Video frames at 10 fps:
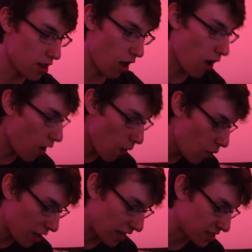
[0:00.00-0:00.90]

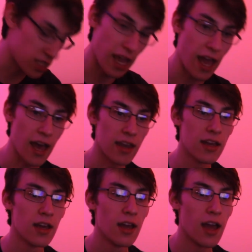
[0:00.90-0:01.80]
always had
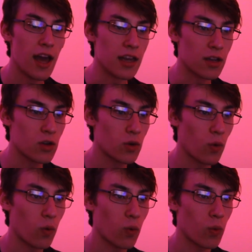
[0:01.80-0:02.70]
an
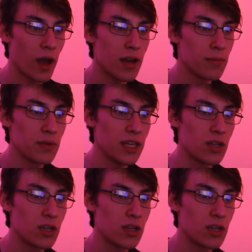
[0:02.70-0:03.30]
incredibly